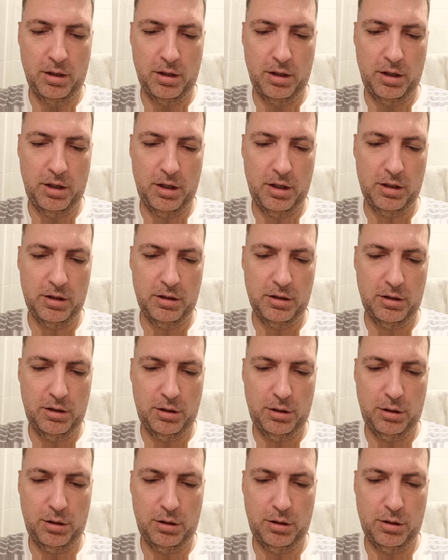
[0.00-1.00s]
And
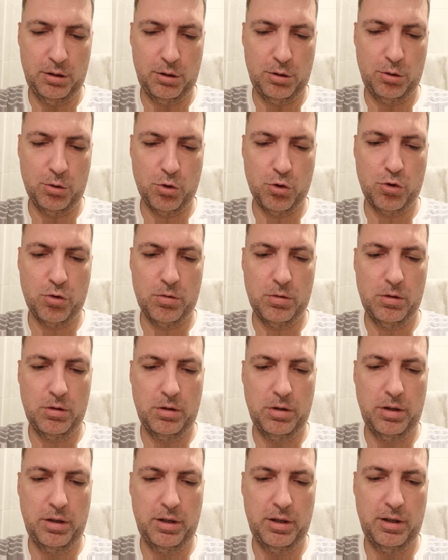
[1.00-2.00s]
as usual,
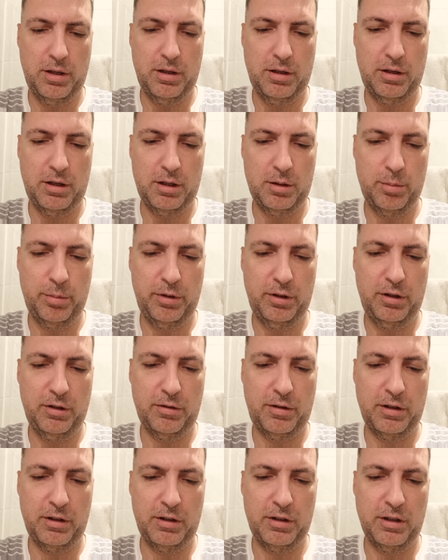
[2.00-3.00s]
I'll be
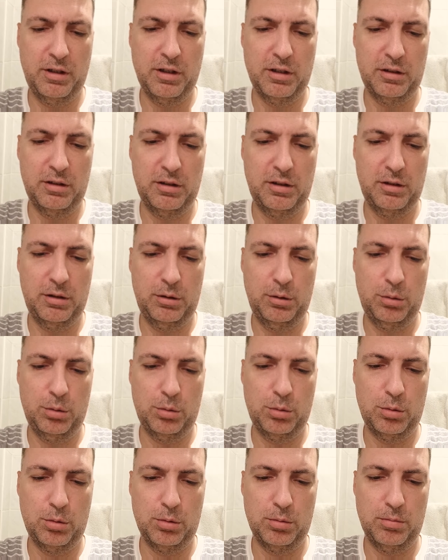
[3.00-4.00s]
cranking it
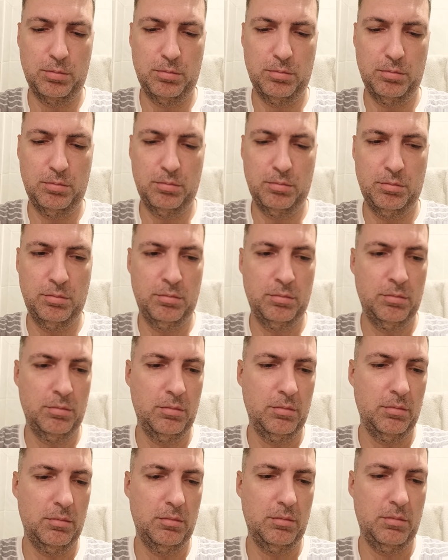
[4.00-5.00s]
to
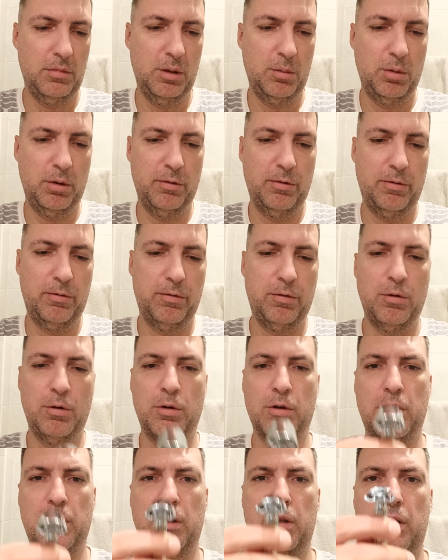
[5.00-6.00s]
maybe
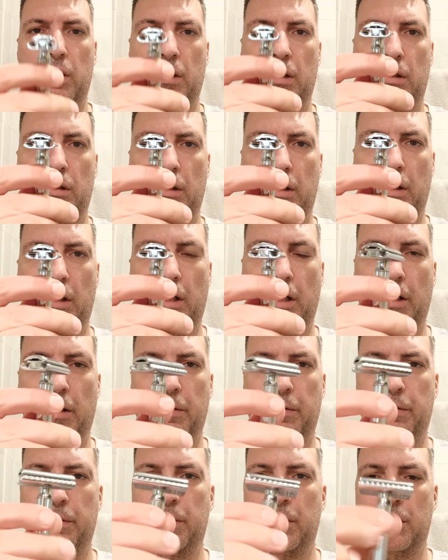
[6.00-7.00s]
4.5.
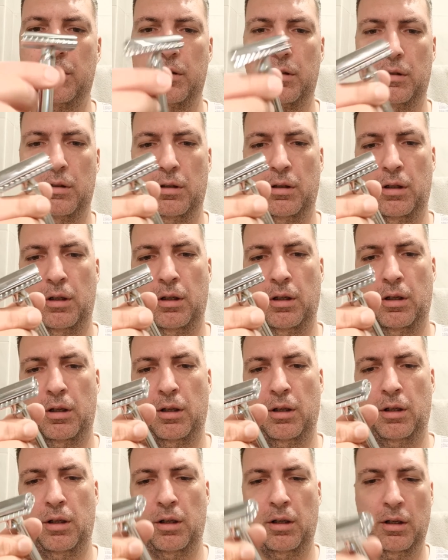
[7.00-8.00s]

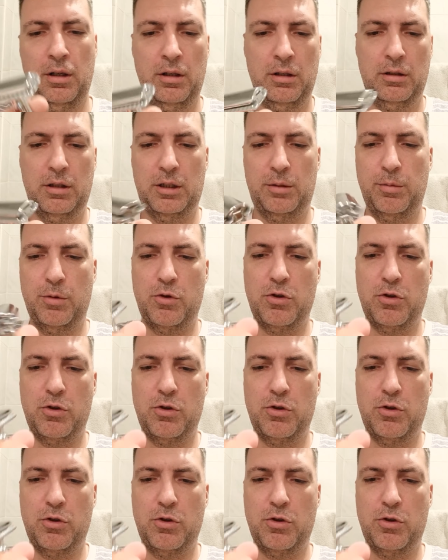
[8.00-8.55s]
Let me